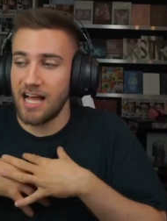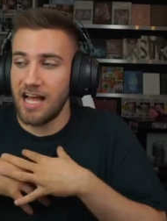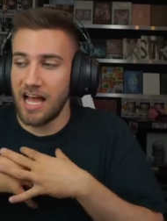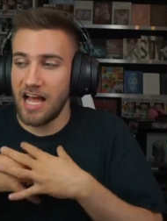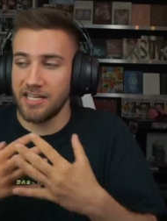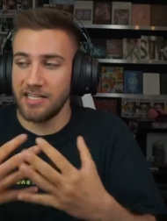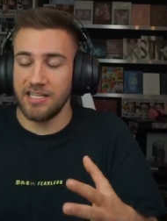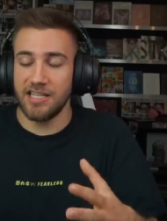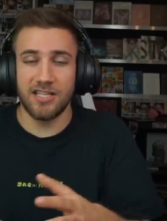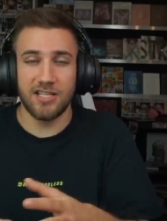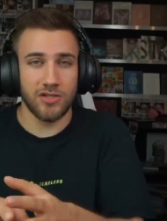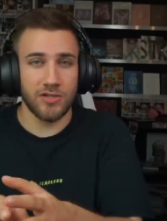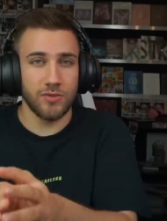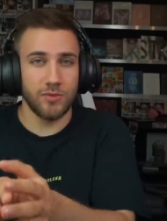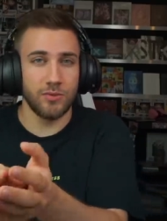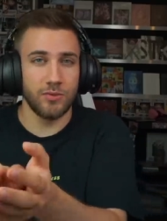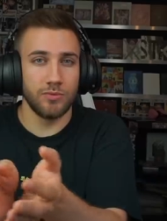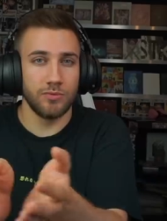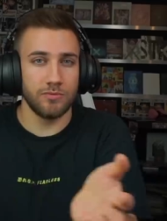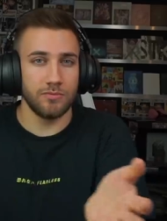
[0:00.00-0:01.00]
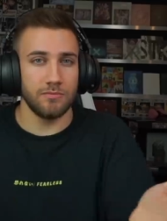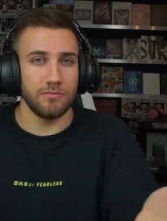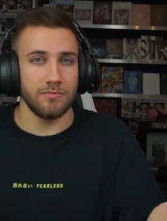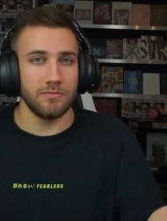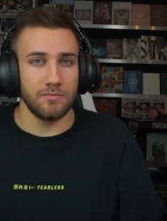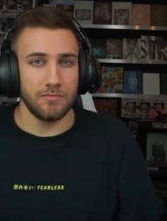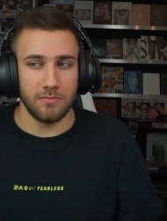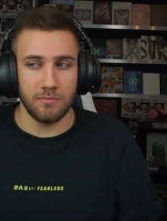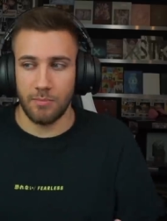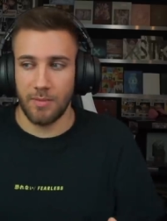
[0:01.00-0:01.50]
I need to
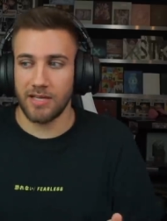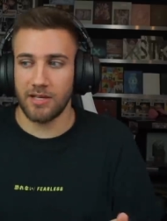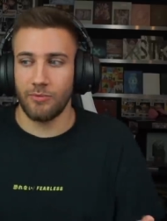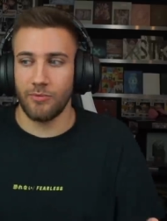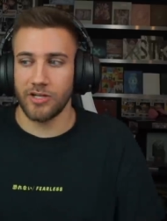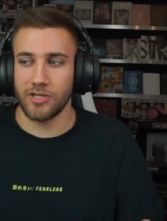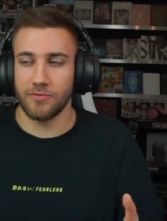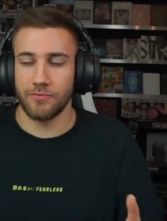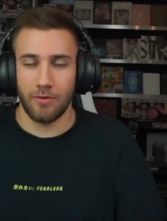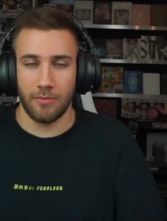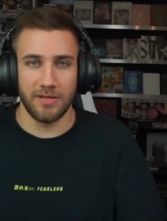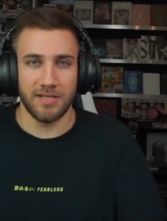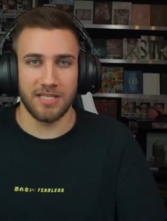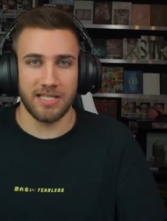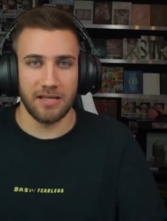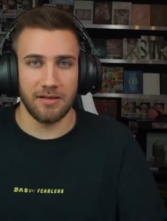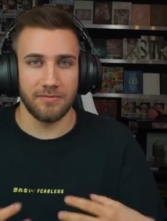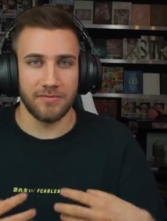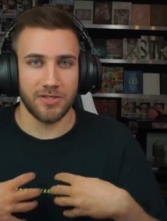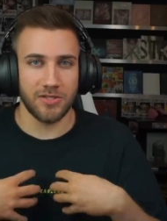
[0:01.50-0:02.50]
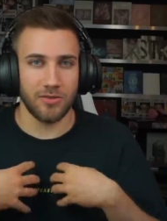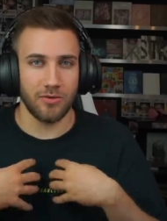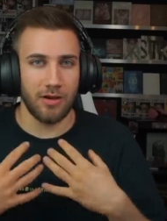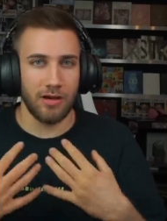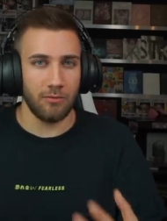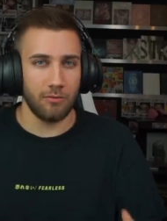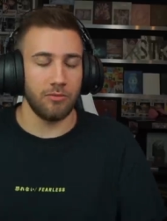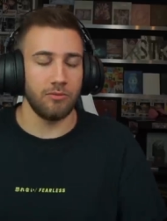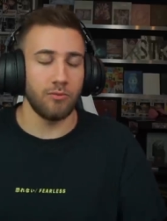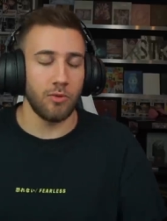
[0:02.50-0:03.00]
make a reaction for myself, so I
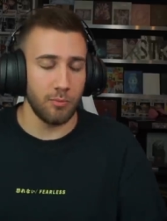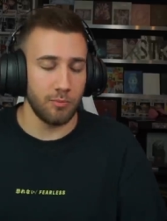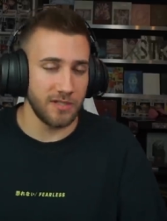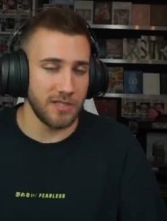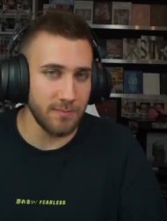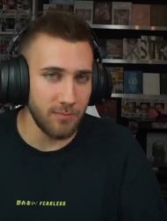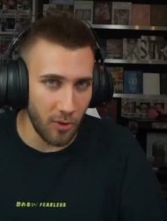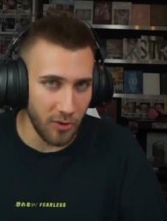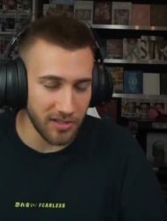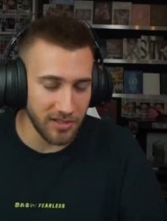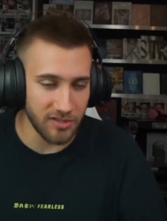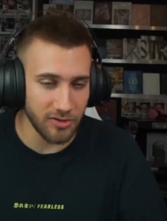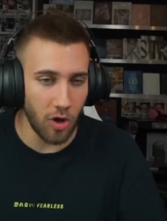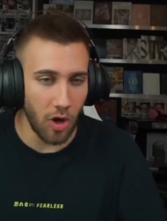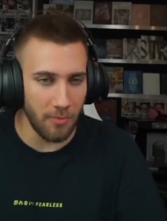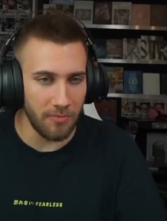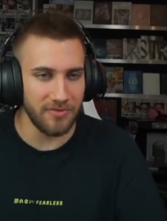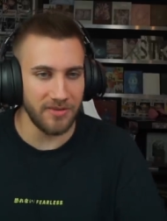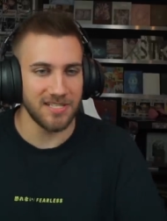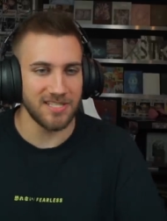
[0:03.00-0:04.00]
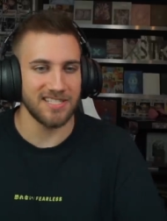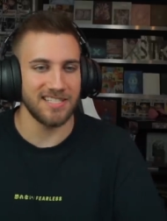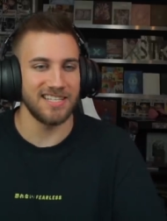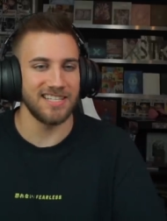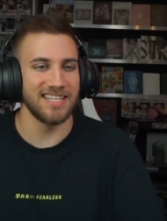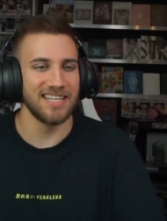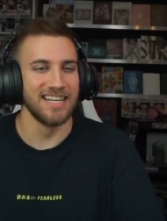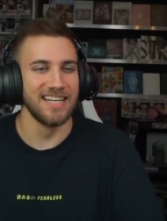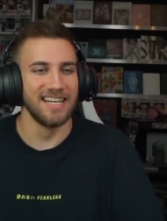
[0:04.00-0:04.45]
won't be spoiled, obviously.